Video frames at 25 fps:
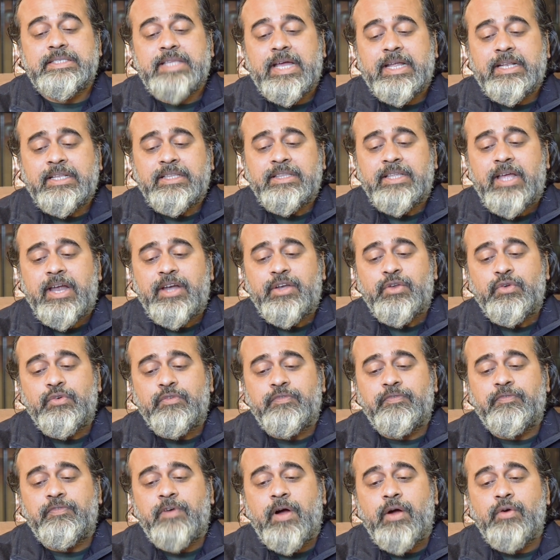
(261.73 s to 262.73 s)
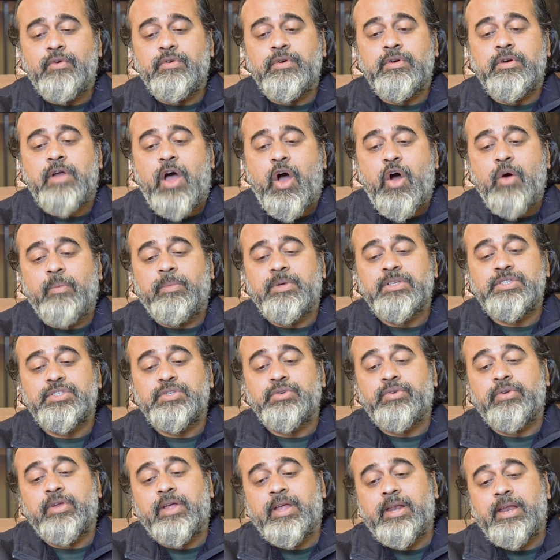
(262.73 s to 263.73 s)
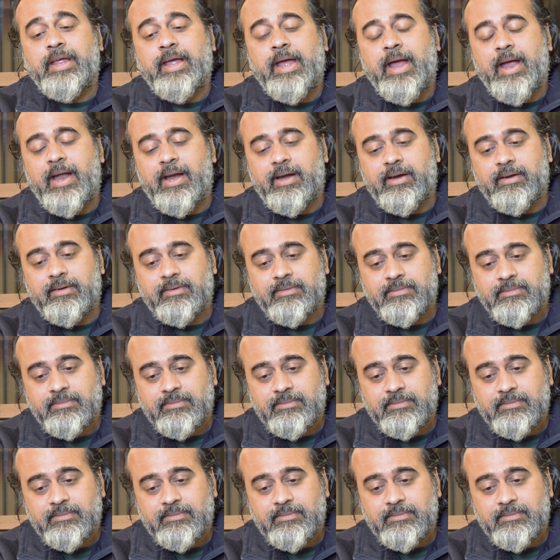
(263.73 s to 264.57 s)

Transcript: then that you found how much you really had.